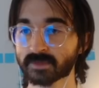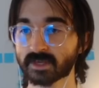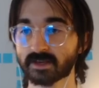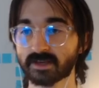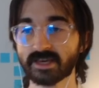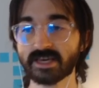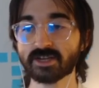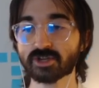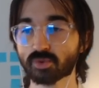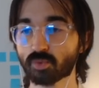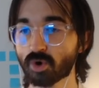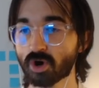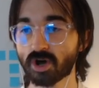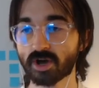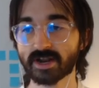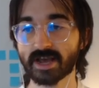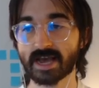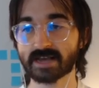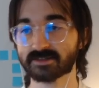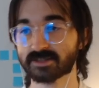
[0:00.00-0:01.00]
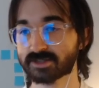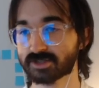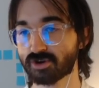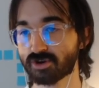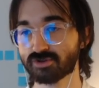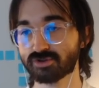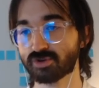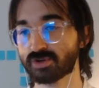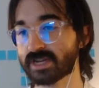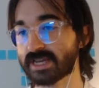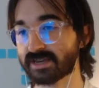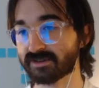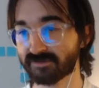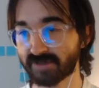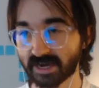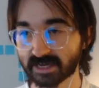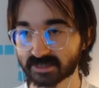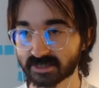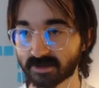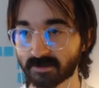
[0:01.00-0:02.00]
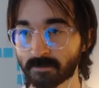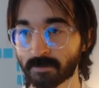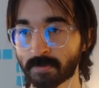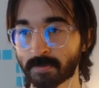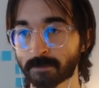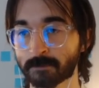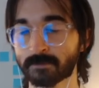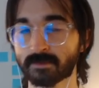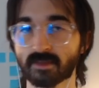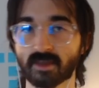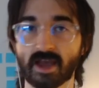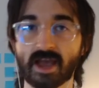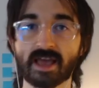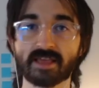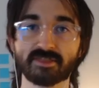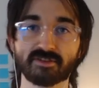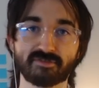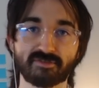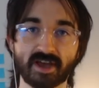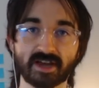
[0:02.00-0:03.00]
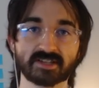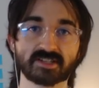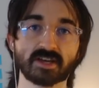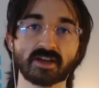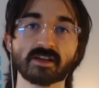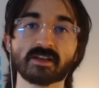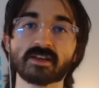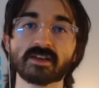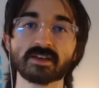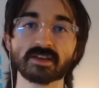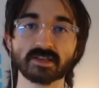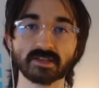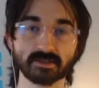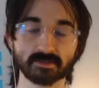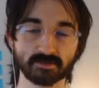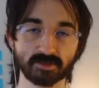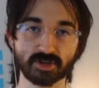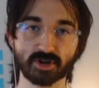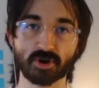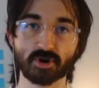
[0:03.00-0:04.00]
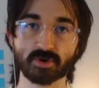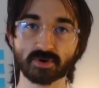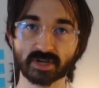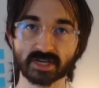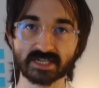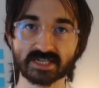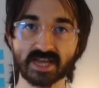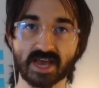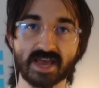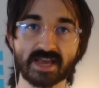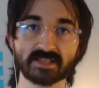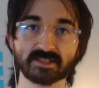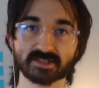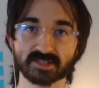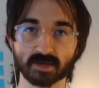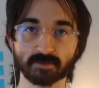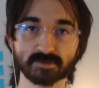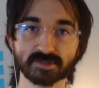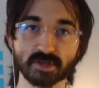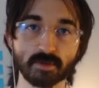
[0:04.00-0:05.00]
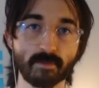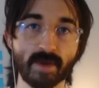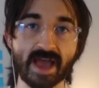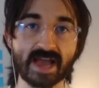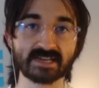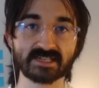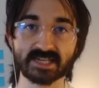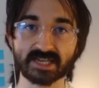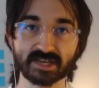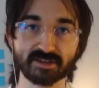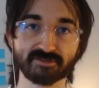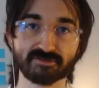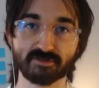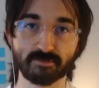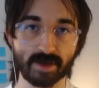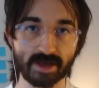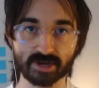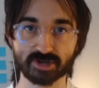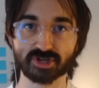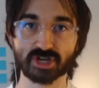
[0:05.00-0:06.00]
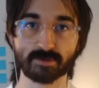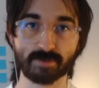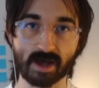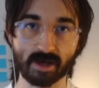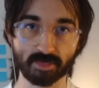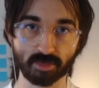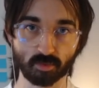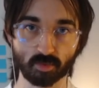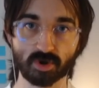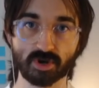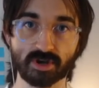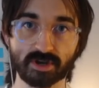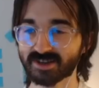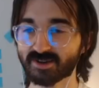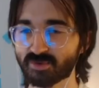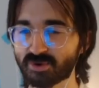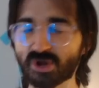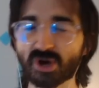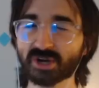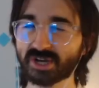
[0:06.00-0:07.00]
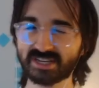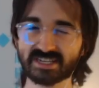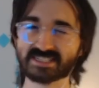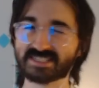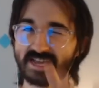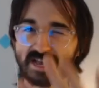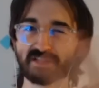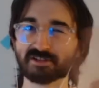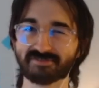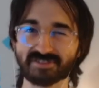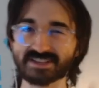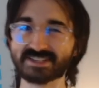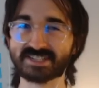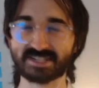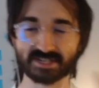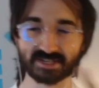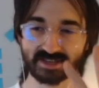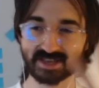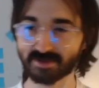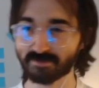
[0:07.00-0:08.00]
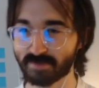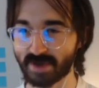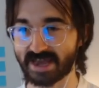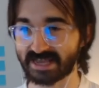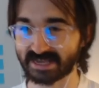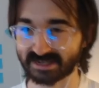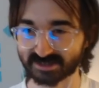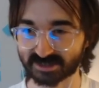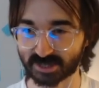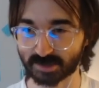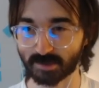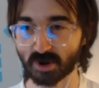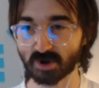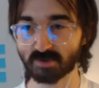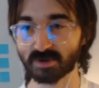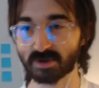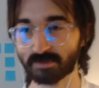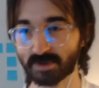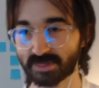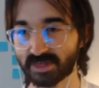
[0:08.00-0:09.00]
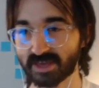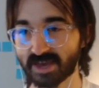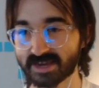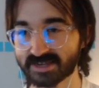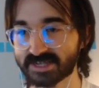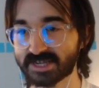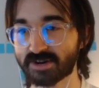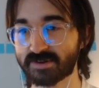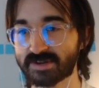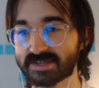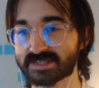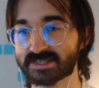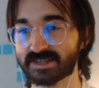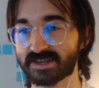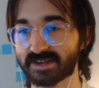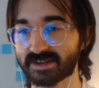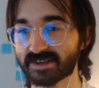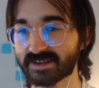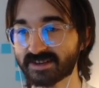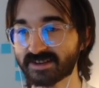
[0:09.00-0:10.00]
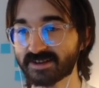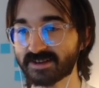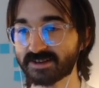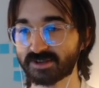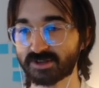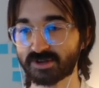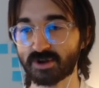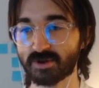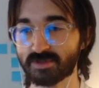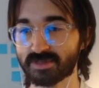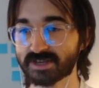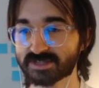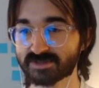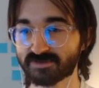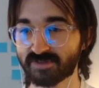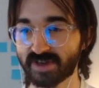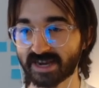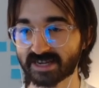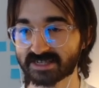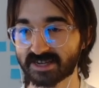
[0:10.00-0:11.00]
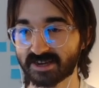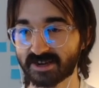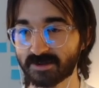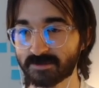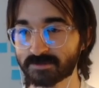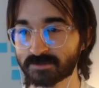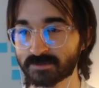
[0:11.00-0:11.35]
each word has its own unique vector, and the vector, you know, contains some semantic information about the word. We're not going to delve into embeddings at the moment, but the idea is that, you know, this vector